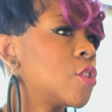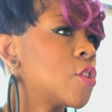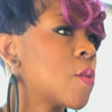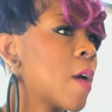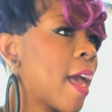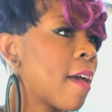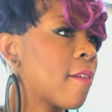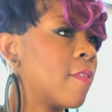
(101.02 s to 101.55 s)
do you
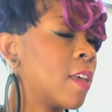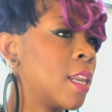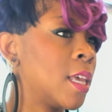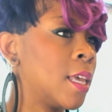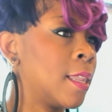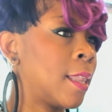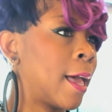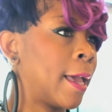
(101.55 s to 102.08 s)
have
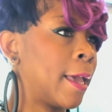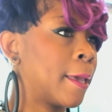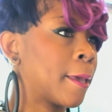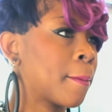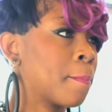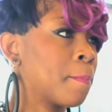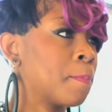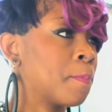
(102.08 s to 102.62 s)
any
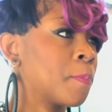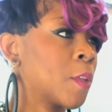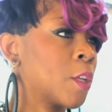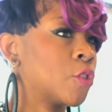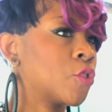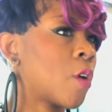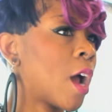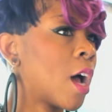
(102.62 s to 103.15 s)

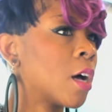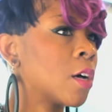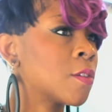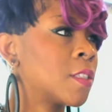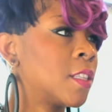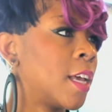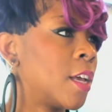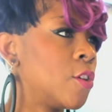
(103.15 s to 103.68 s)

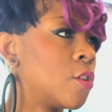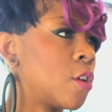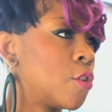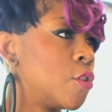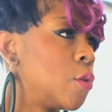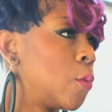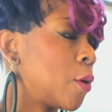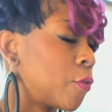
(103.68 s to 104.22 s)
trials that
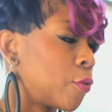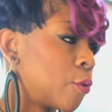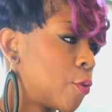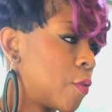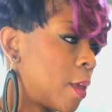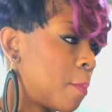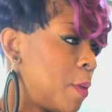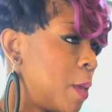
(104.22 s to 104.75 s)
you went
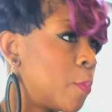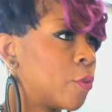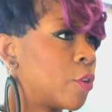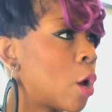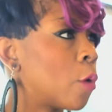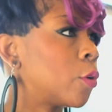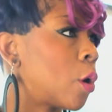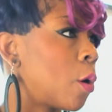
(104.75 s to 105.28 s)
through that people
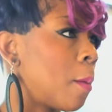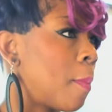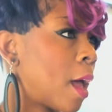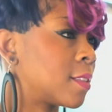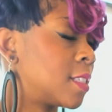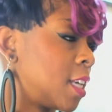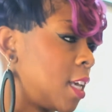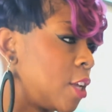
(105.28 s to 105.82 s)
don't know
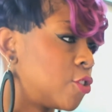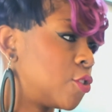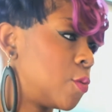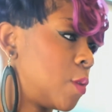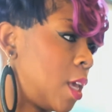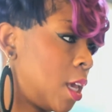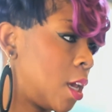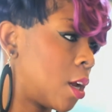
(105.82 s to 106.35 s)
about to get
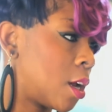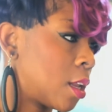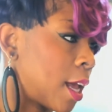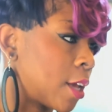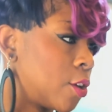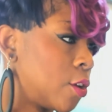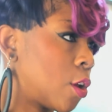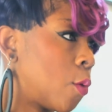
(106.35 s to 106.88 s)
you here?
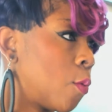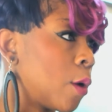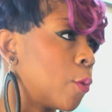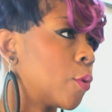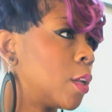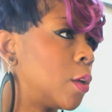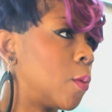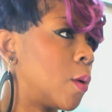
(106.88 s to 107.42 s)
What
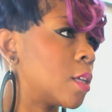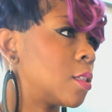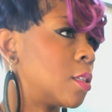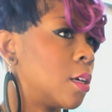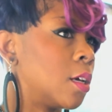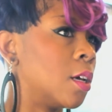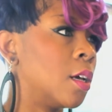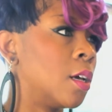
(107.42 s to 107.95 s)
really was
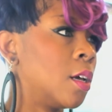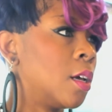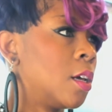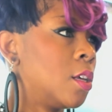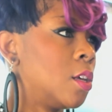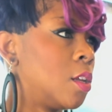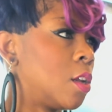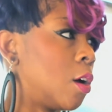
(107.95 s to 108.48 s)
the
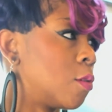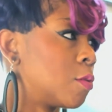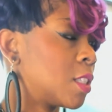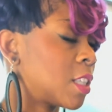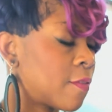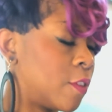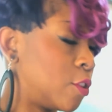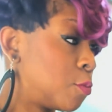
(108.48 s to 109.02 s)

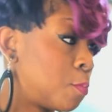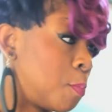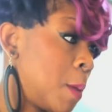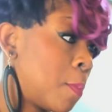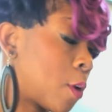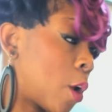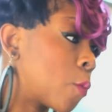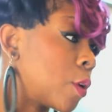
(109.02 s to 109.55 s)
stuff that
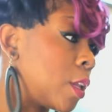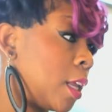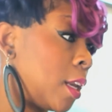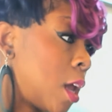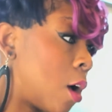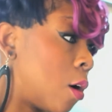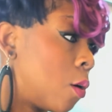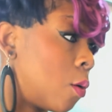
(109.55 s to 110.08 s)
people don't really
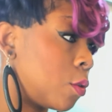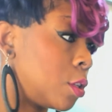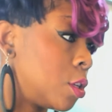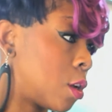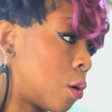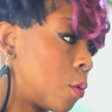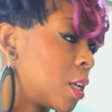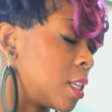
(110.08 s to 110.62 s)
know?
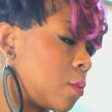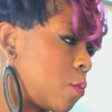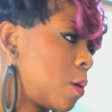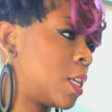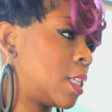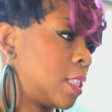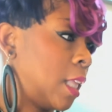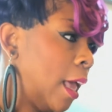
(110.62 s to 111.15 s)
What is